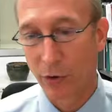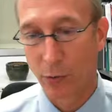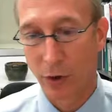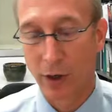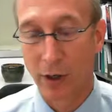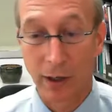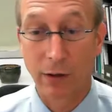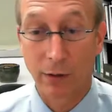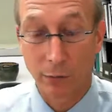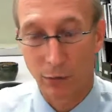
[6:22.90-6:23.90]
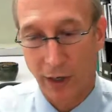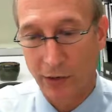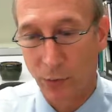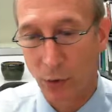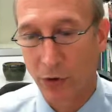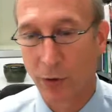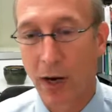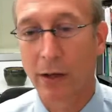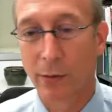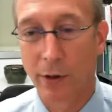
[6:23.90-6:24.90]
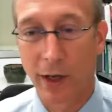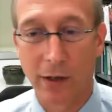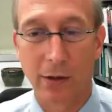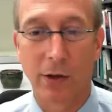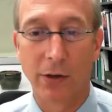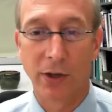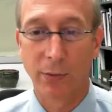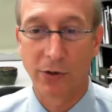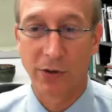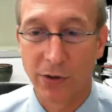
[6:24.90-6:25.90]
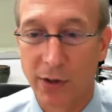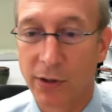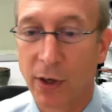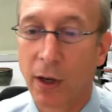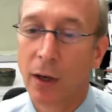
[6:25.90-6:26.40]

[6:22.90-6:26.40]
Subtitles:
the work that's more directly related to Alzheimer's disease.